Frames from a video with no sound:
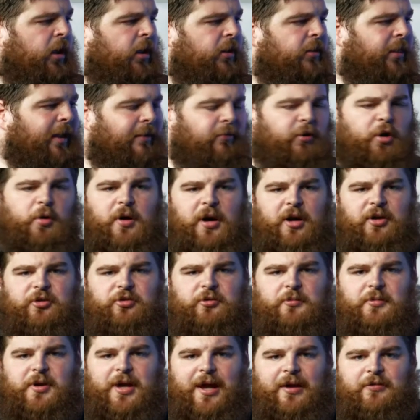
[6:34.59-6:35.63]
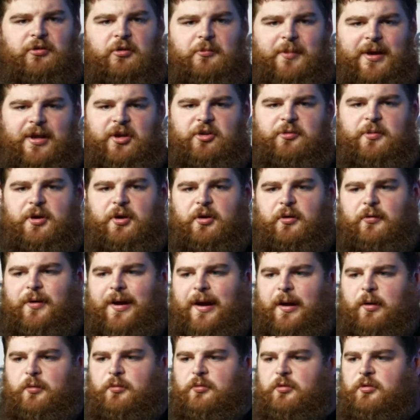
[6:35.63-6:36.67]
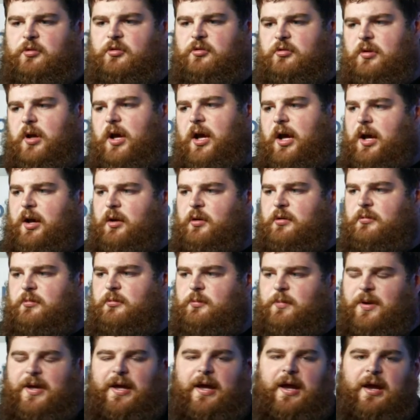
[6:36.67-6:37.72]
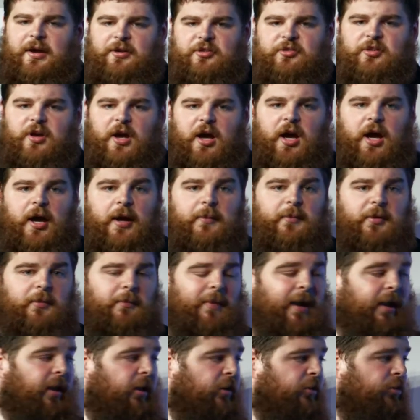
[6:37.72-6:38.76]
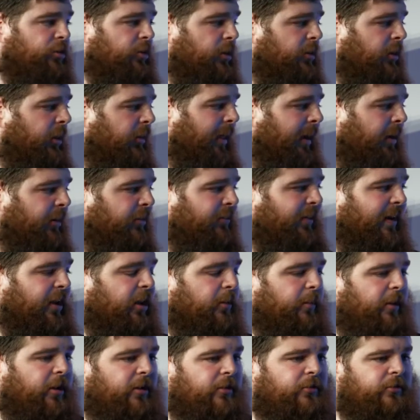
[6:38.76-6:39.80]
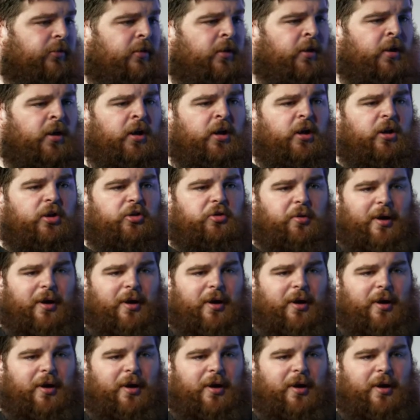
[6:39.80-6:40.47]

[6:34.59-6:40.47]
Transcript: that requires some careful management around BA's time and making sure that they're available to